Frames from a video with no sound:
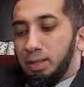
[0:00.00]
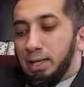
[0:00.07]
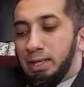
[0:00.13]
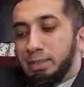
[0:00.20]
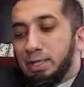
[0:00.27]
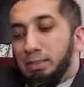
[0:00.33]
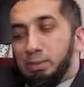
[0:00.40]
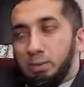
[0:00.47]

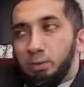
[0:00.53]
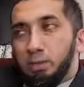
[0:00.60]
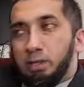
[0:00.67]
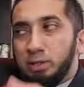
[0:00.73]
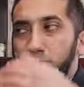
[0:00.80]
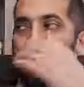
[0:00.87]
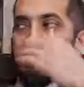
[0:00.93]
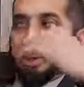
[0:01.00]
Except the
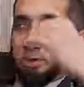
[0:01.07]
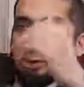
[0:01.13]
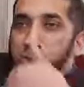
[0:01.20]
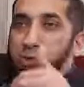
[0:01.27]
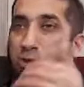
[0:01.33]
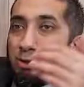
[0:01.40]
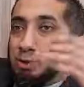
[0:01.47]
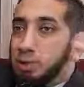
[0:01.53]
word
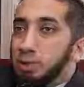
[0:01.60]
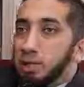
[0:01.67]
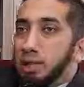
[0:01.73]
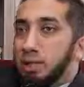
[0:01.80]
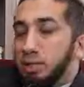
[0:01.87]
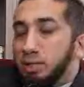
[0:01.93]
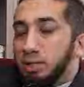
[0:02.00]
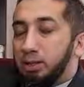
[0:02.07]

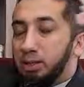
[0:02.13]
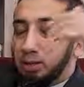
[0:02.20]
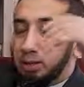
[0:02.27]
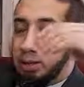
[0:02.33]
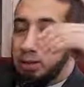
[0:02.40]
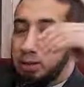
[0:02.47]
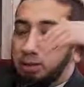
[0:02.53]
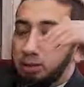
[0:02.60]
disassociated
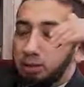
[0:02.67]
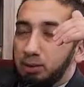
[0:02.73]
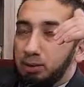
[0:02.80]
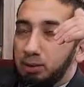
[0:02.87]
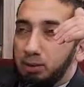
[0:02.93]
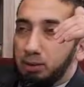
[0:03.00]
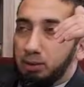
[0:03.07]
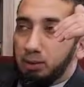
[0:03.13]
in
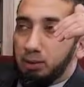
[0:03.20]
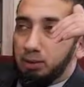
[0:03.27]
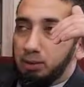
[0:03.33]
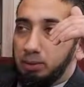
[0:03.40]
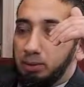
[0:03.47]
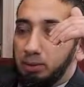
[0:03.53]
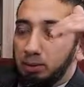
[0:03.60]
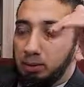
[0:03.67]

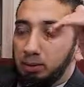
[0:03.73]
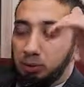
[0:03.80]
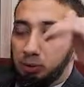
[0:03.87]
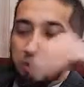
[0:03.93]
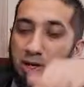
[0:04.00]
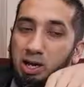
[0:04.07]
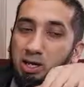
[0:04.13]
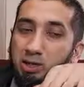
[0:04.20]
the
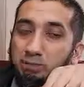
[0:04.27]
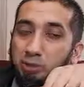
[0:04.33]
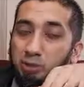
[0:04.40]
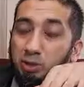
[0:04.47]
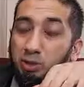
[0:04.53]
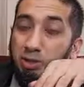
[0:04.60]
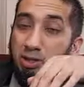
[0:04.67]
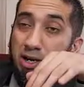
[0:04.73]
surah, ayah of
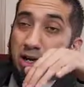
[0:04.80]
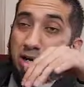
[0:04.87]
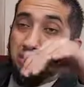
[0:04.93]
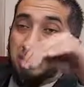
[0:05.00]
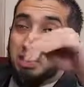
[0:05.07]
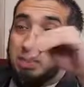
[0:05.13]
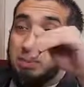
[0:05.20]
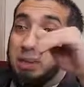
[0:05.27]
Surah
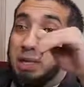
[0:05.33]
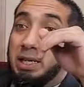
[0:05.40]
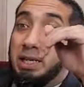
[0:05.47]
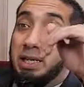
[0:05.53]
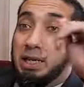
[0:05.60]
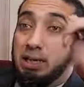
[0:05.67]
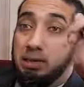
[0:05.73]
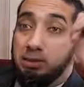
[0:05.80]
Al-An'am is
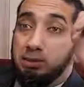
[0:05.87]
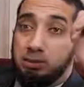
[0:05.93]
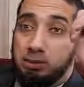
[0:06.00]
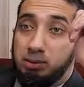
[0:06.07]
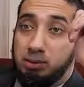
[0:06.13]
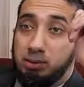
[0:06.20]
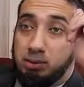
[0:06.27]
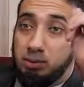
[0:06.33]
bari.
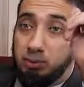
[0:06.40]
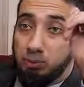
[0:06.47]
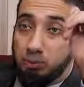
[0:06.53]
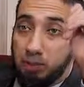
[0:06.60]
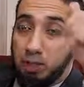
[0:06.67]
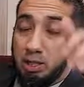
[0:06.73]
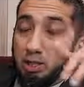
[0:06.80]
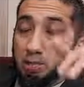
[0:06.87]

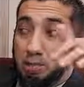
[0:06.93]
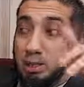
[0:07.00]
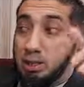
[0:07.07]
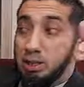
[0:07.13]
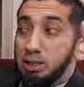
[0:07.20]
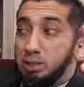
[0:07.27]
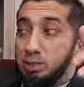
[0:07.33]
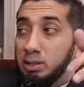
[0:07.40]
Bari
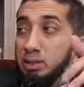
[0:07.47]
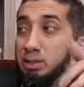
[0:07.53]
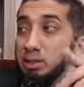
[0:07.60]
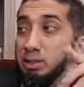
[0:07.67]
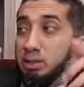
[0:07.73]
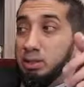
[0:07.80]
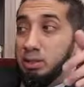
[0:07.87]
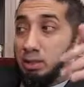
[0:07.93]
means
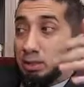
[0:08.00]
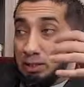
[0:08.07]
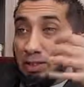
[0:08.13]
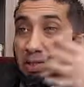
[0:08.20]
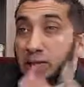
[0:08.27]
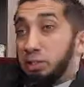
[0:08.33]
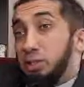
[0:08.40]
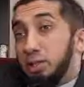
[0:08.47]
it's
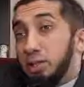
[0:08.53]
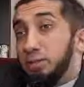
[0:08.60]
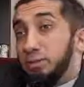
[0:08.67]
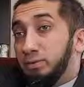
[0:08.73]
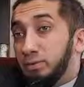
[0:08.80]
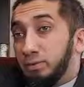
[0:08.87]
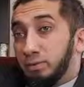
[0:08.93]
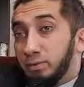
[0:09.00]
an
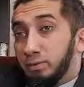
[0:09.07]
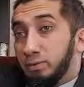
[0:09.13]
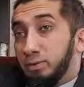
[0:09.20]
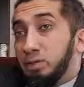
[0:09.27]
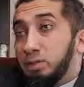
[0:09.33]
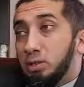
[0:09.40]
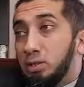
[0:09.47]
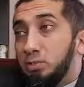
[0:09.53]
adjective.
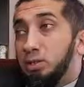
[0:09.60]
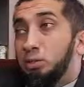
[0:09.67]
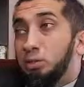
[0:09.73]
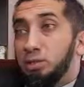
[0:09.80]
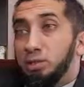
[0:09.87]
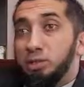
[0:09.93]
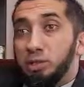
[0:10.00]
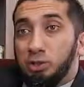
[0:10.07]
Someone
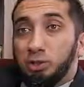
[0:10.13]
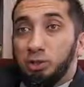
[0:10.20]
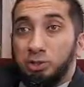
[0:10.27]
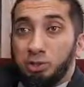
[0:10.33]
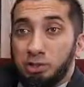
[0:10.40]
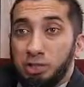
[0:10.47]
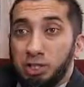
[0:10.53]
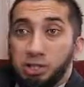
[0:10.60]
who is
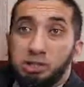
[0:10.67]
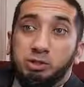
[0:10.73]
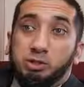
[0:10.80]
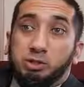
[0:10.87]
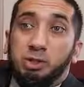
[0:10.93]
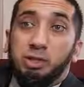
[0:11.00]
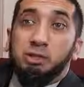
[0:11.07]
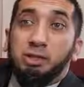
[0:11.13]
disassociated is
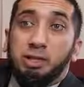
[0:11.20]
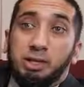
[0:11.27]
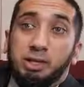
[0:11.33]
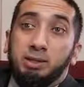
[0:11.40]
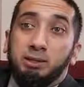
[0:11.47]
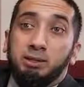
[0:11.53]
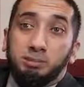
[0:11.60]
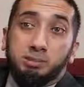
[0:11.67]
called
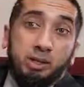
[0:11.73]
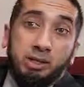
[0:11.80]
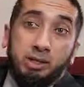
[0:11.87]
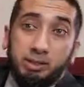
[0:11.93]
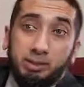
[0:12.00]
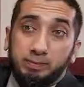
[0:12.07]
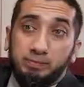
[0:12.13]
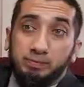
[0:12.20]
a bari.